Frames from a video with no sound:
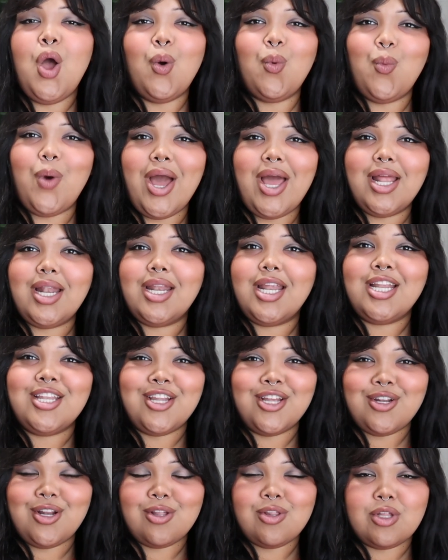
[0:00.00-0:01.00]
when
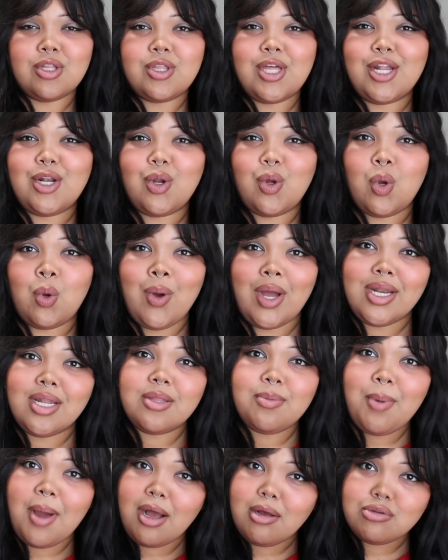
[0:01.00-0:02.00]
none other than
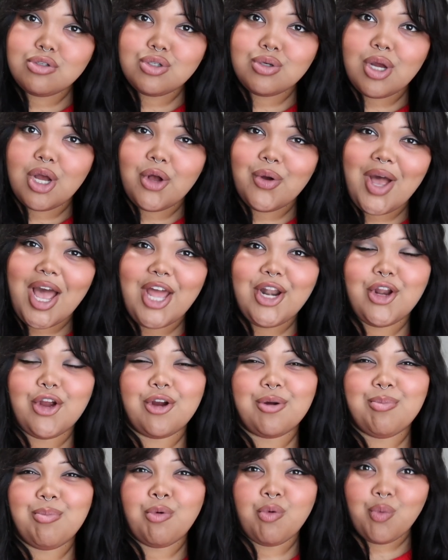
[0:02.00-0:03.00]
Gwyneth Paltrow and
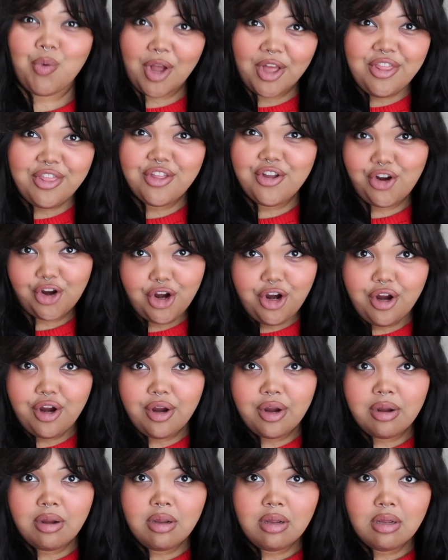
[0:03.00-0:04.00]
her brother,
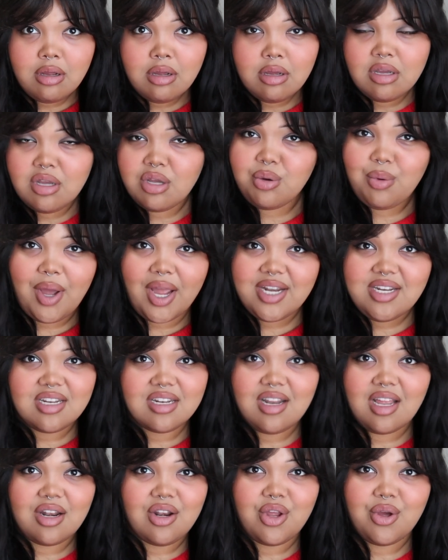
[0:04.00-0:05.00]
who I did
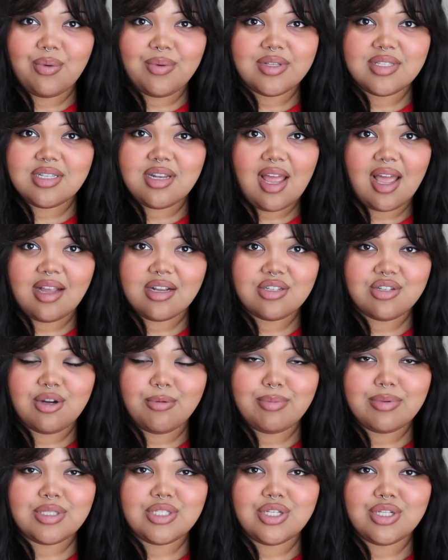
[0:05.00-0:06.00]
not know was an actor
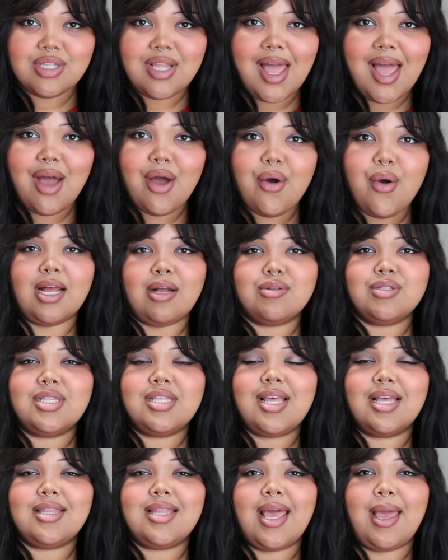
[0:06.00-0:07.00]
up until now, announced
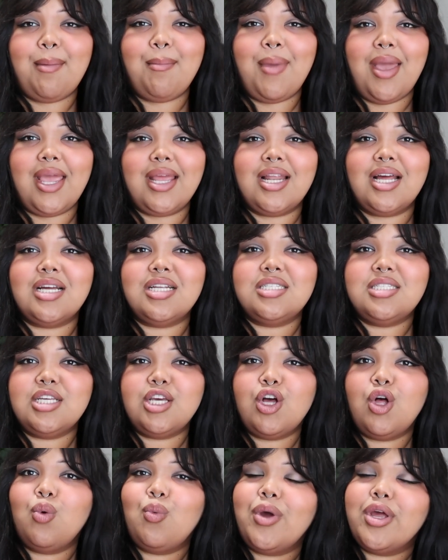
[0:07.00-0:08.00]
that they made a
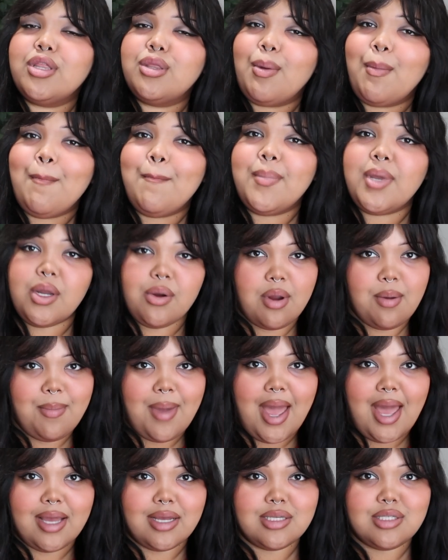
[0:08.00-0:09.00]
deal with
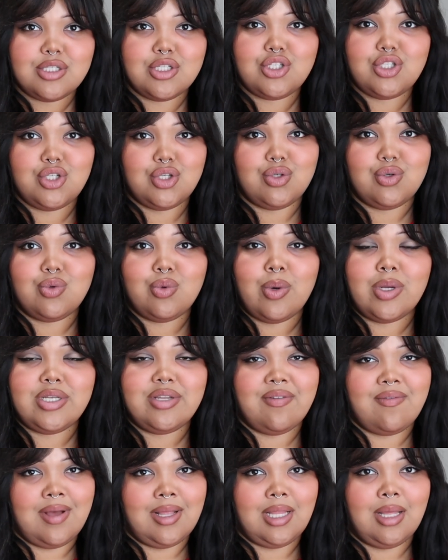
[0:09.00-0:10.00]
Miramax to
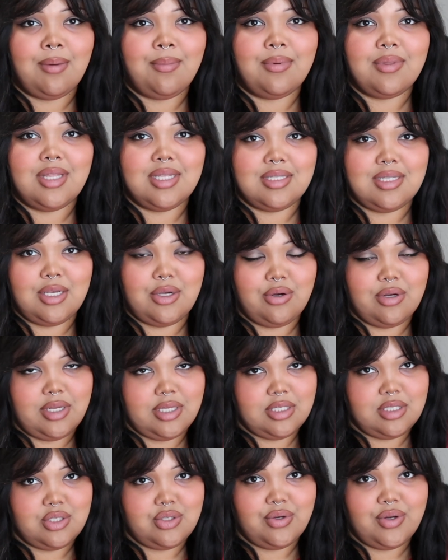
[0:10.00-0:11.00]
develop The Secret
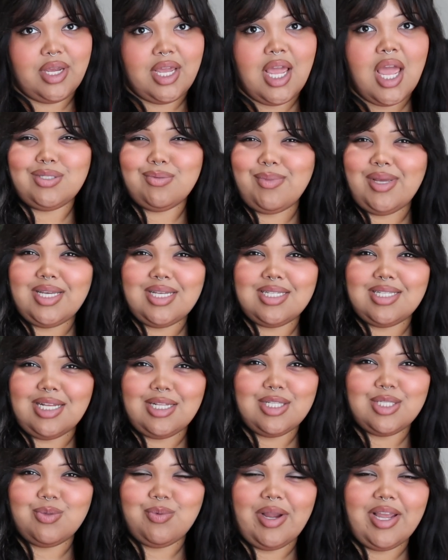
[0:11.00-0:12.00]
History. Which makes
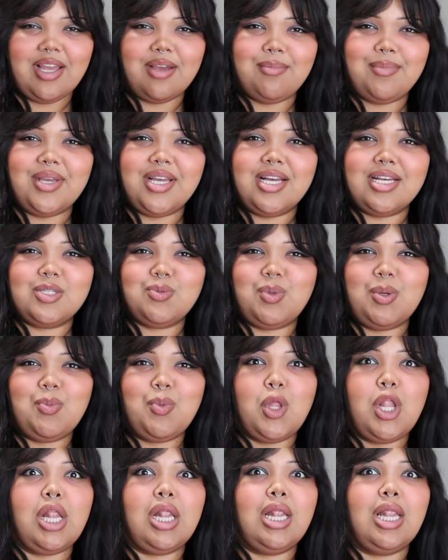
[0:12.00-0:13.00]
sense, right? Because
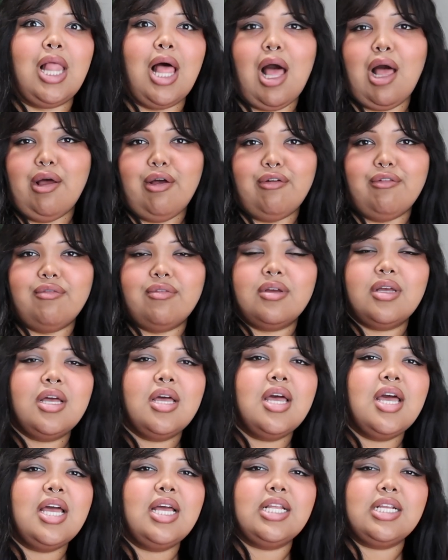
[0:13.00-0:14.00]
people love
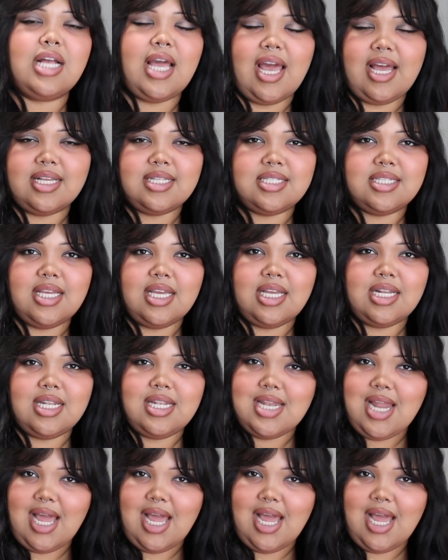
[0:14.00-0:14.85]
casting